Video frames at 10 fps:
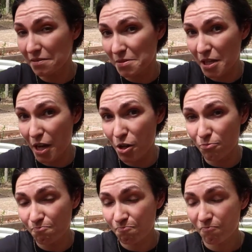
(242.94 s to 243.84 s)
So
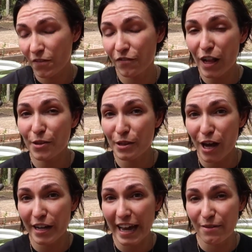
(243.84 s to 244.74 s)
follow
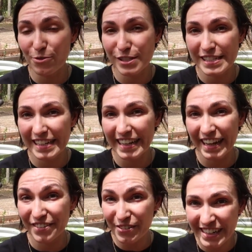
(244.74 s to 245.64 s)
along and we'll see
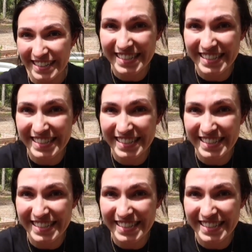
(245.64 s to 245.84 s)
if it works.